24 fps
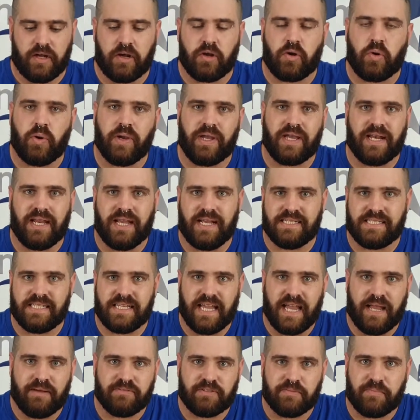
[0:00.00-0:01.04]
quick and easy
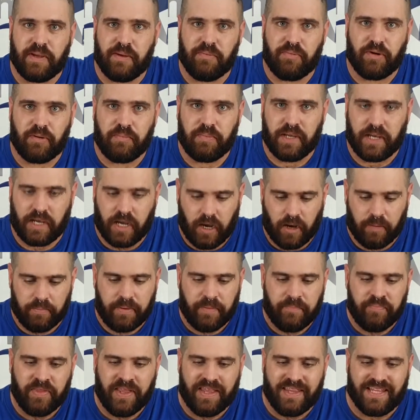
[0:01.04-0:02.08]
games for people to pick up.
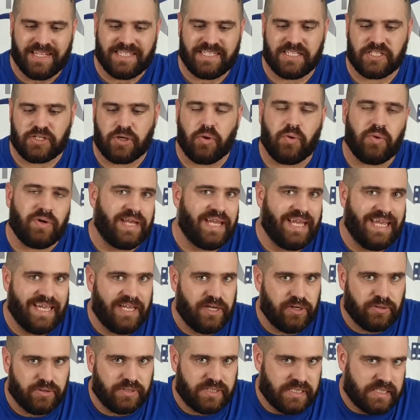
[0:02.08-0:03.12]
This is called
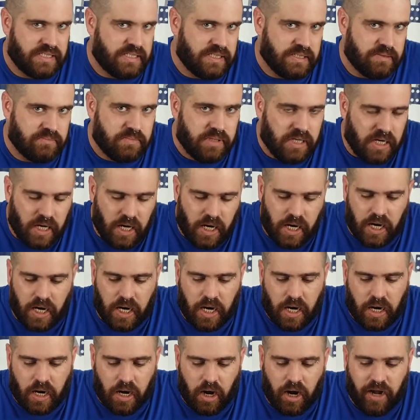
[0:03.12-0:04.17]
Ecosystem.
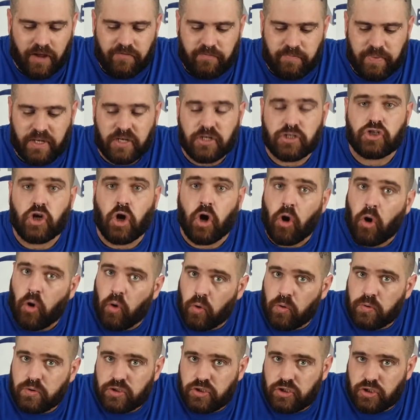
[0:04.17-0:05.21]
I've been
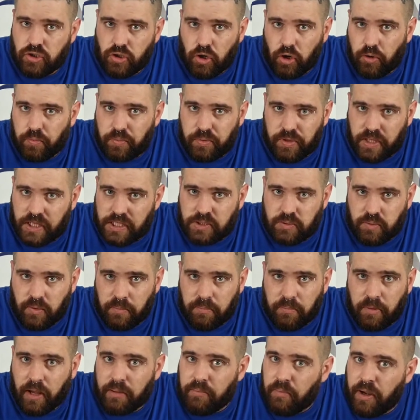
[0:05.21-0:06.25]
told to open this
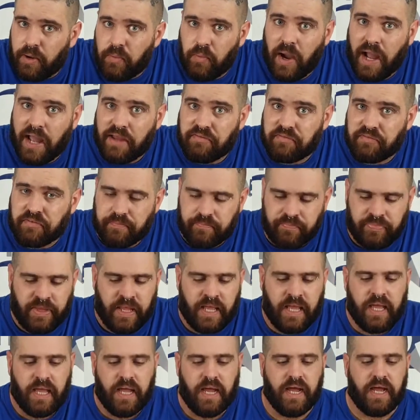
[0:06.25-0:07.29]
one by my wife.
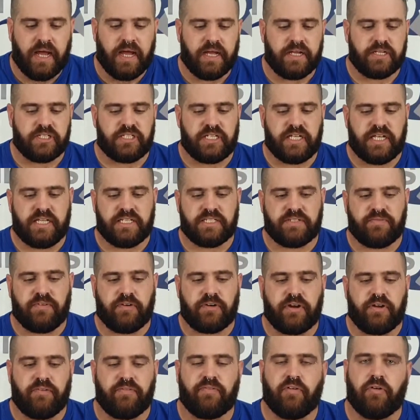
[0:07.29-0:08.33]
She's
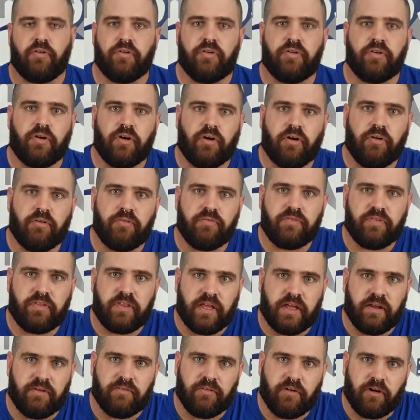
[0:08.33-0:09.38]
very fond of
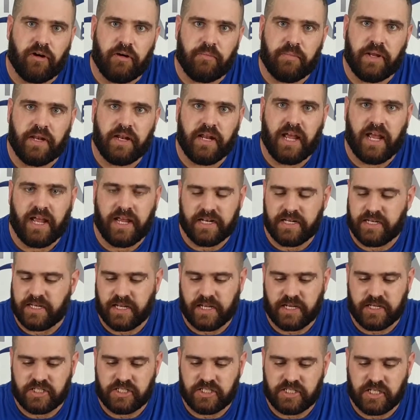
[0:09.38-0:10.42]
the environment
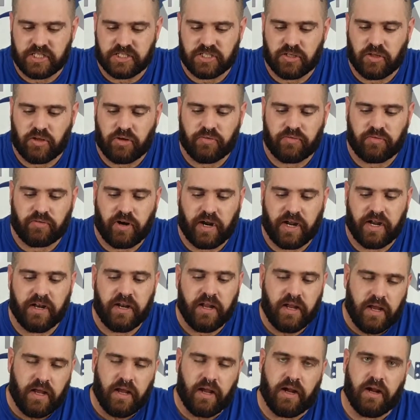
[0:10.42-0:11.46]
and she does a lot of great
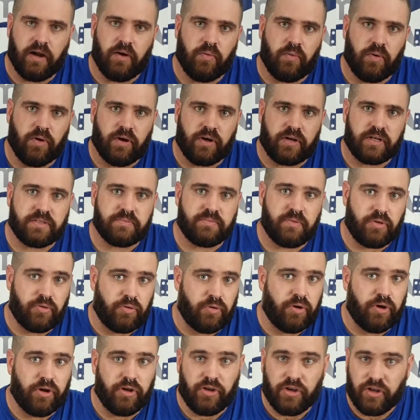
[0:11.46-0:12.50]
work
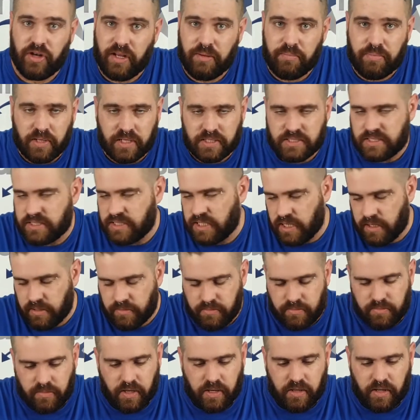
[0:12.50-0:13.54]
through her uni plus
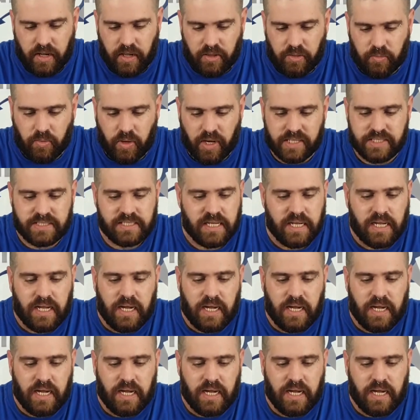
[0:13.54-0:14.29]
otherwise